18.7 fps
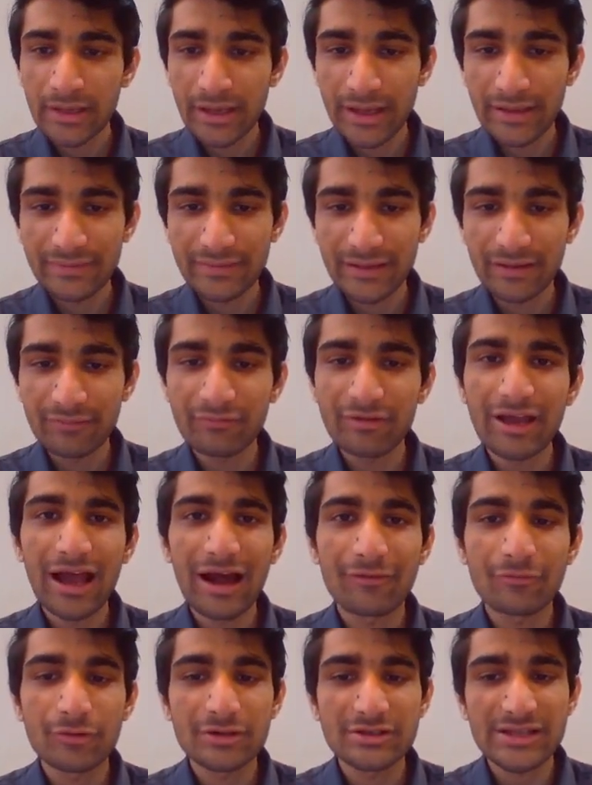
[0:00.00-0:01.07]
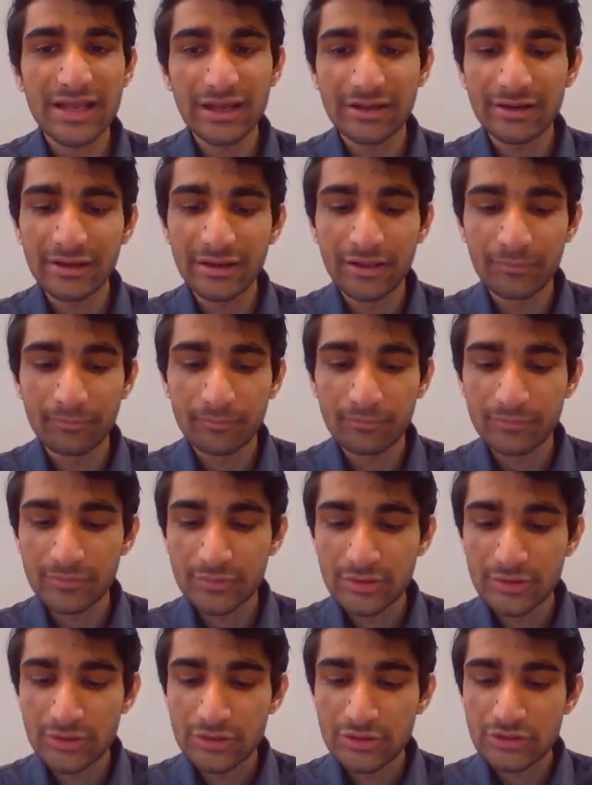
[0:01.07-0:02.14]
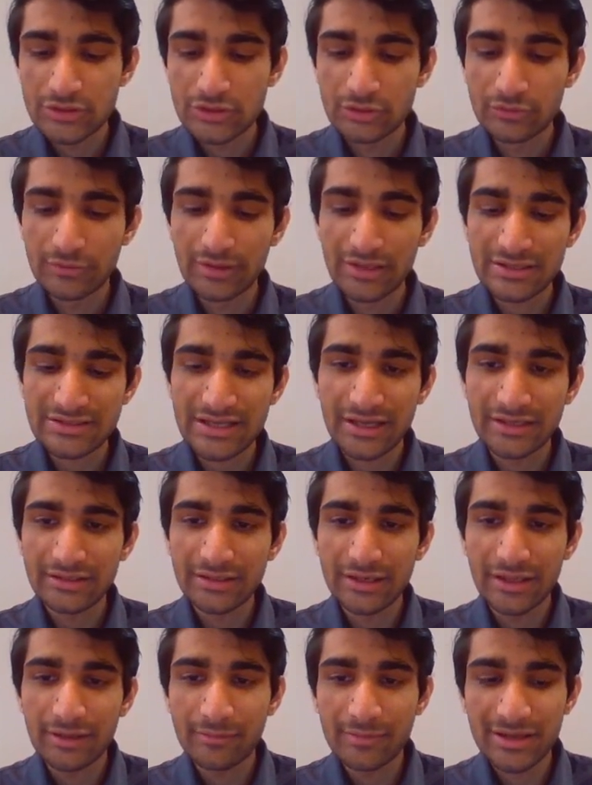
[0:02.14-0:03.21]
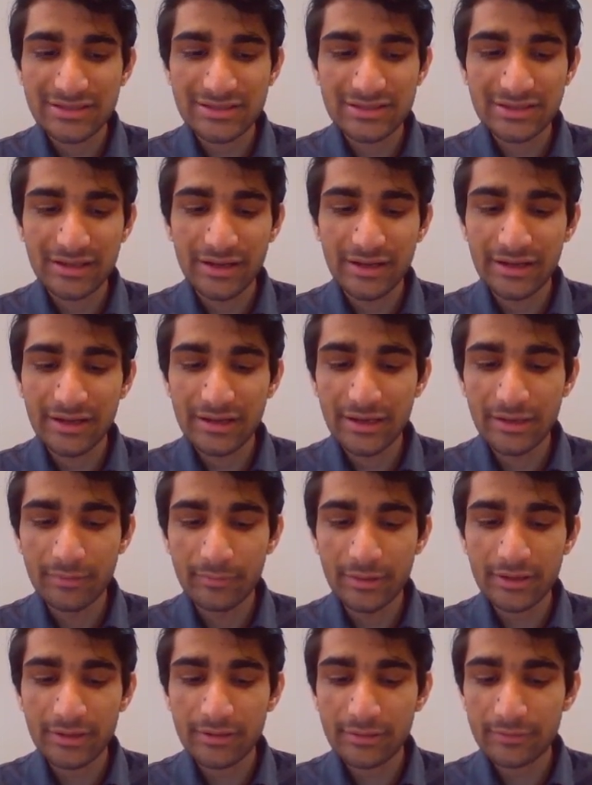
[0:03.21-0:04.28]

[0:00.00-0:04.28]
and then we have to assign a name. So we'll assign the name as credit limit